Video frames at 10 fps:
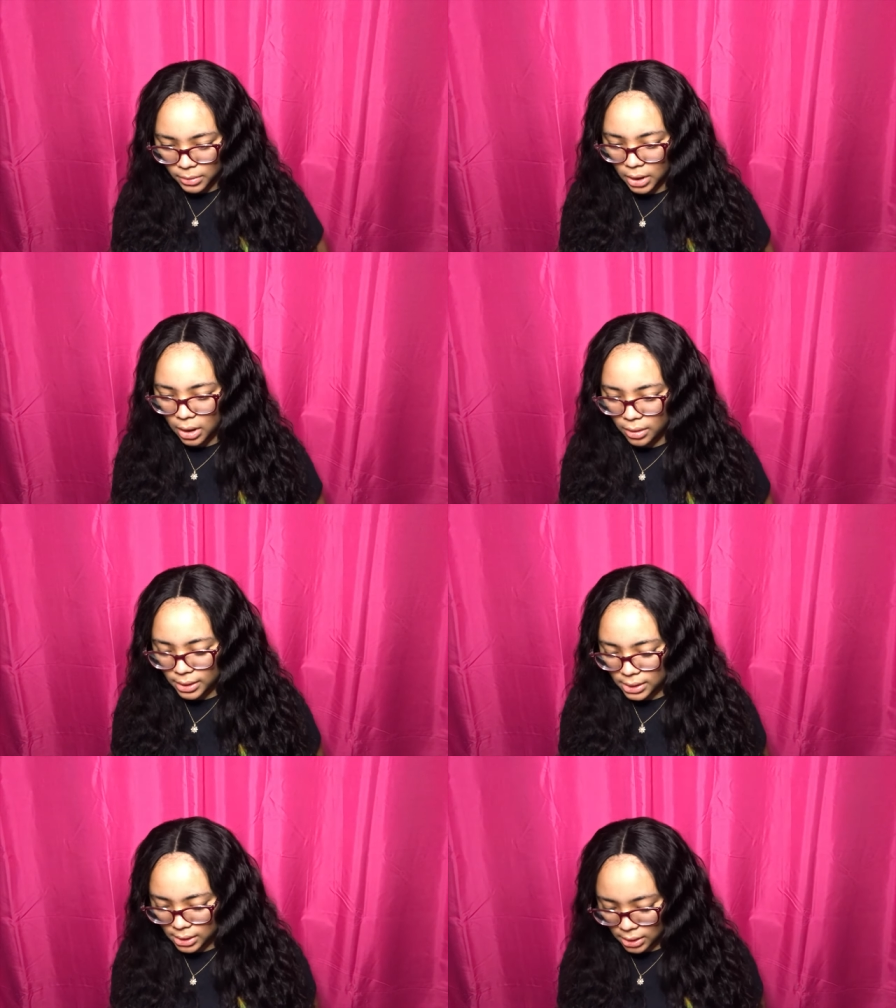oh
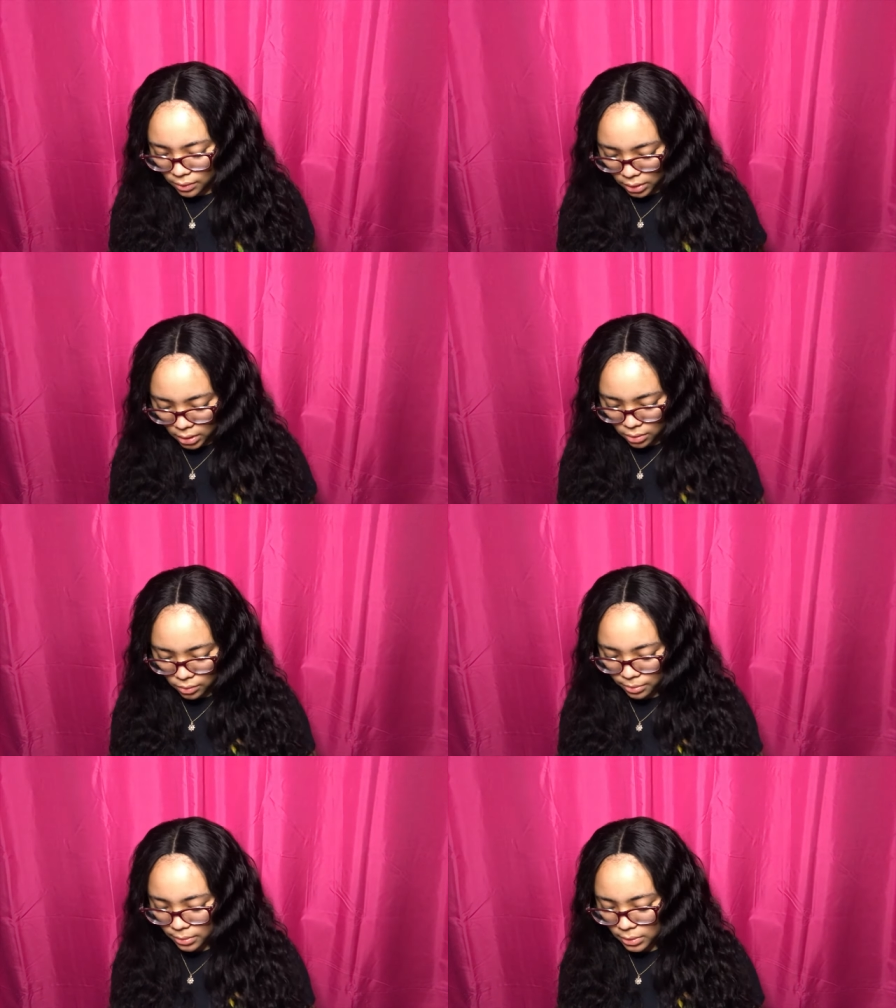this is so cute
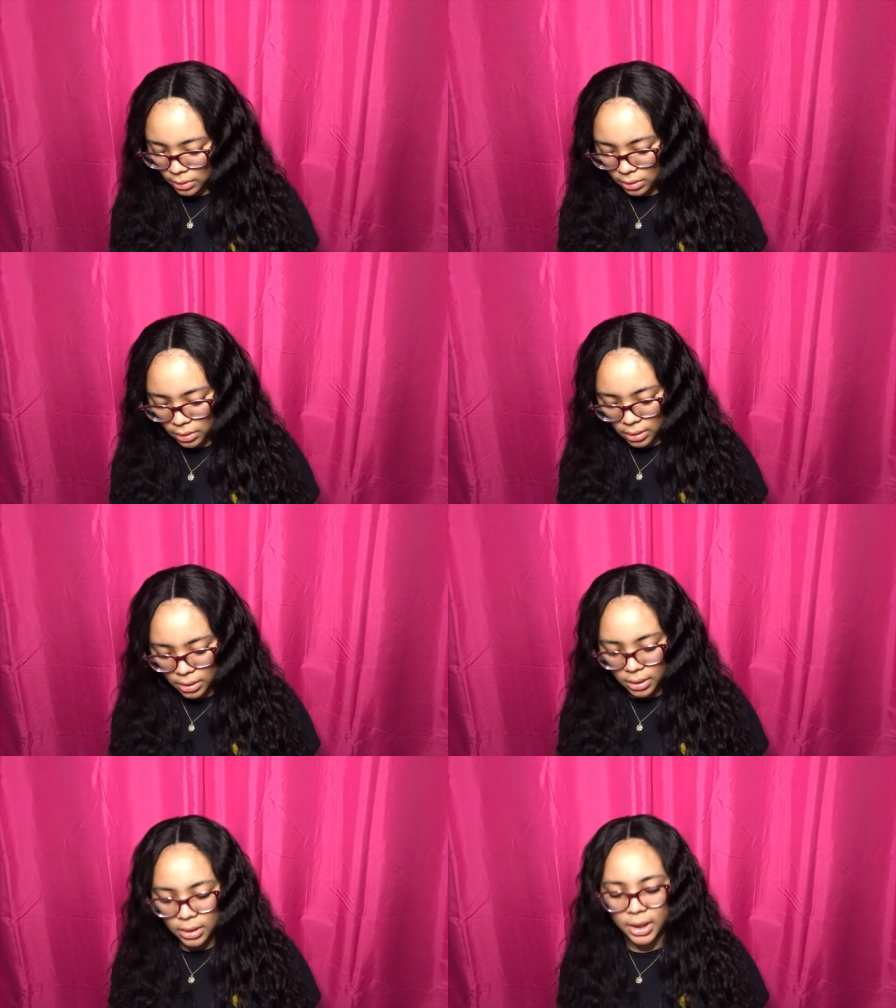
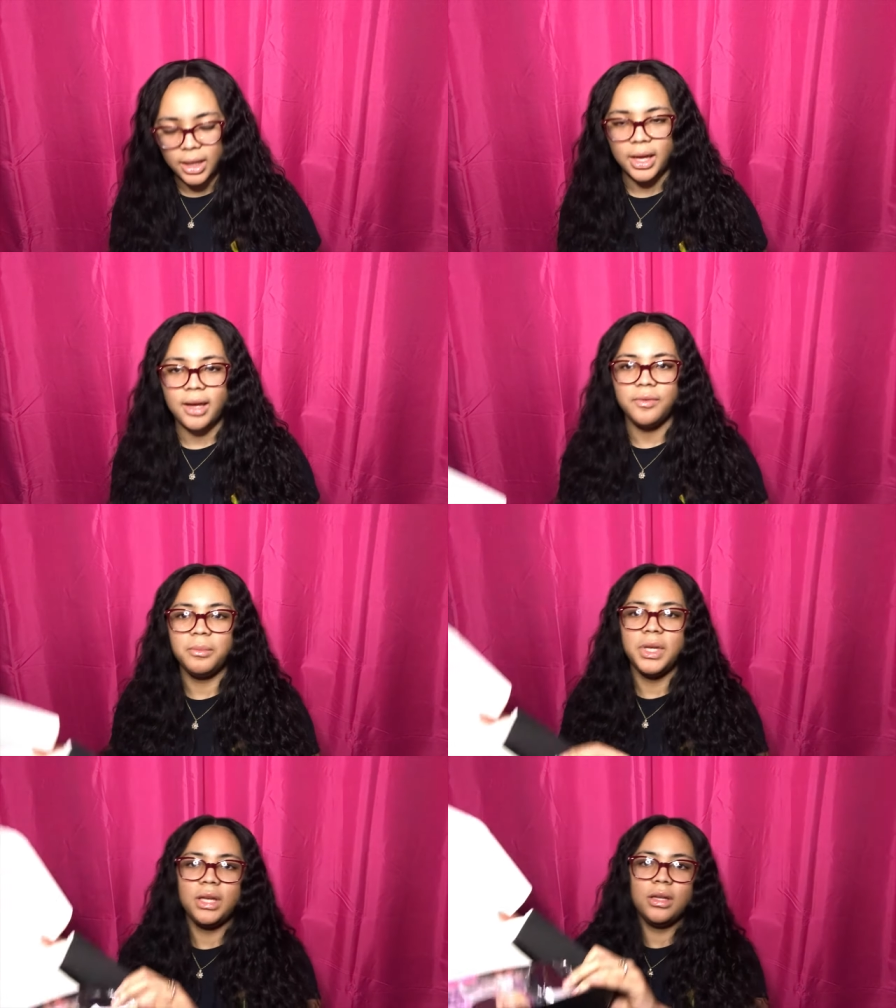they gave
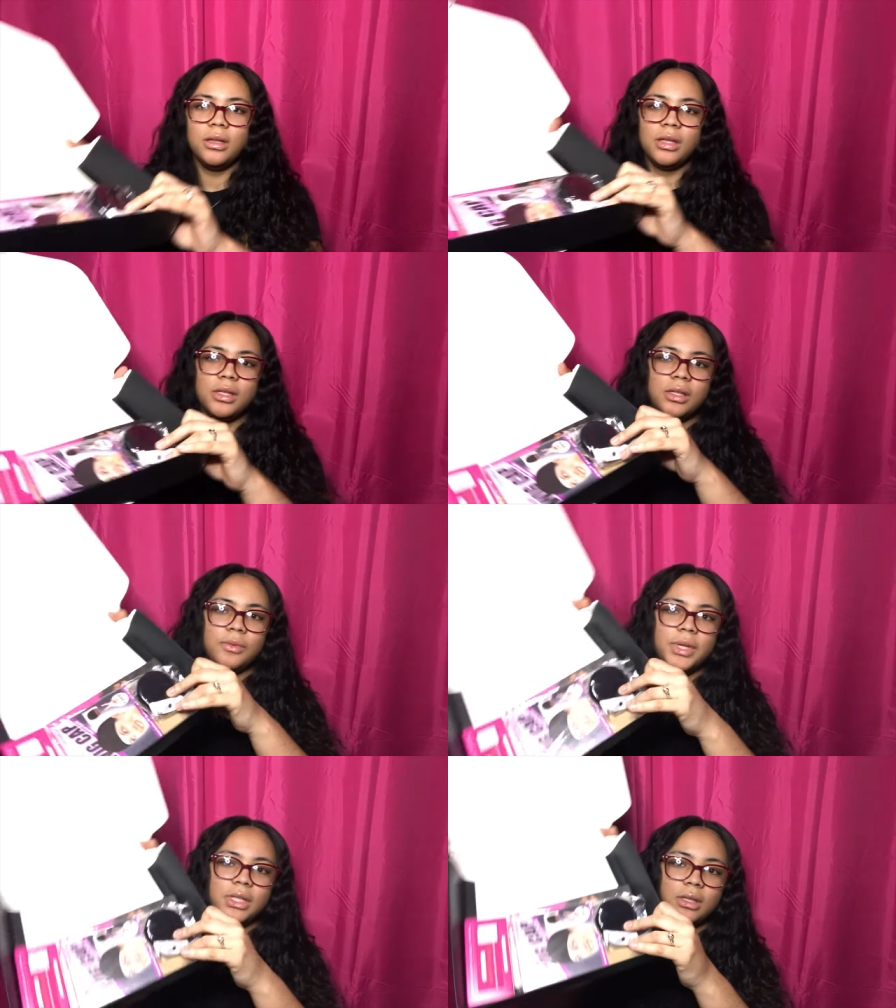me this is the
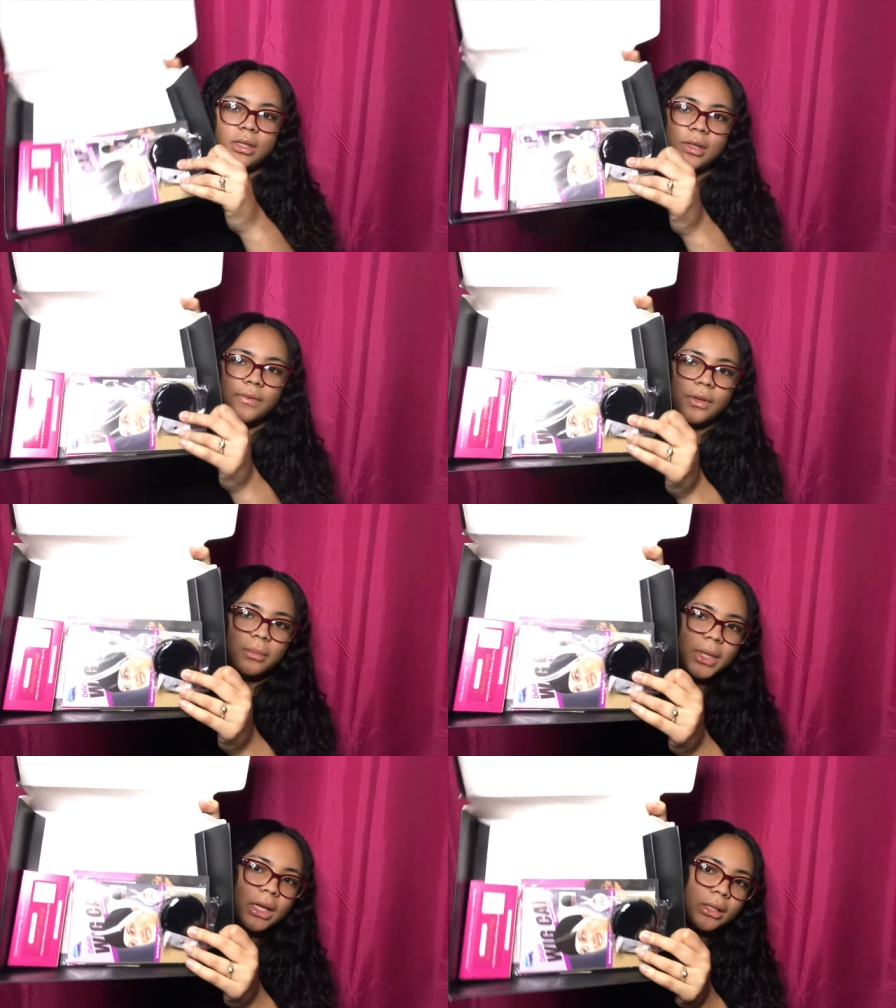rest of the stuff in the
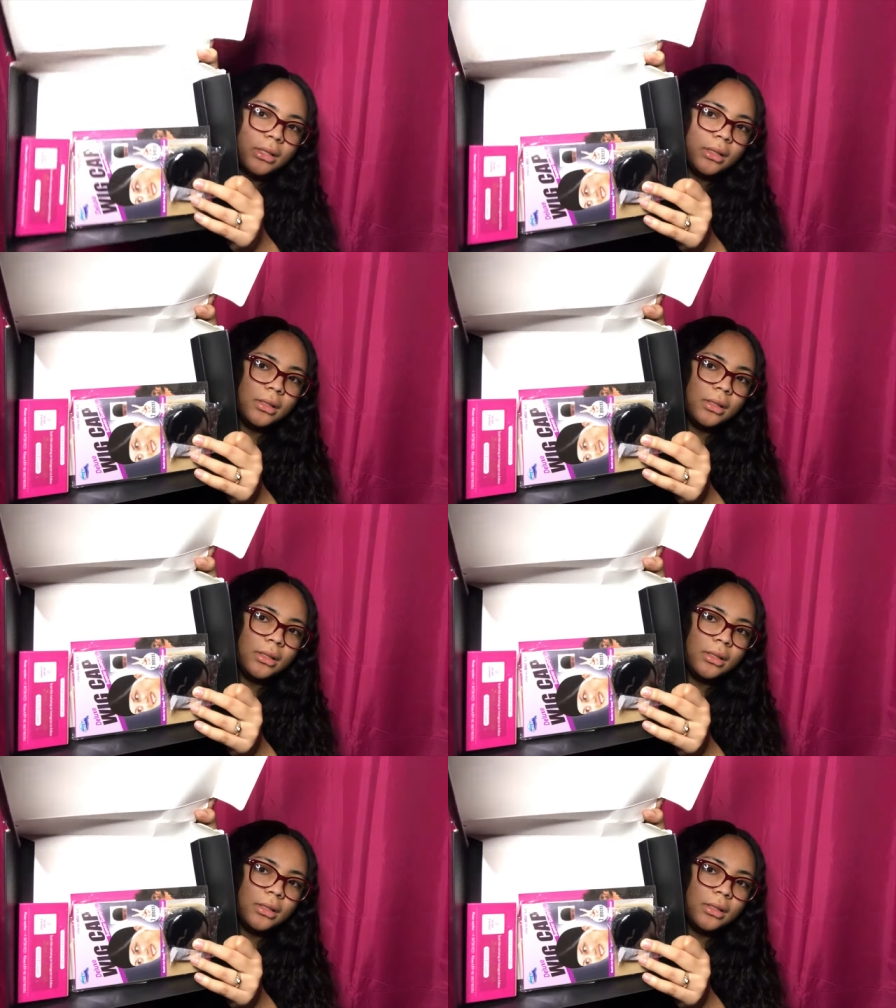box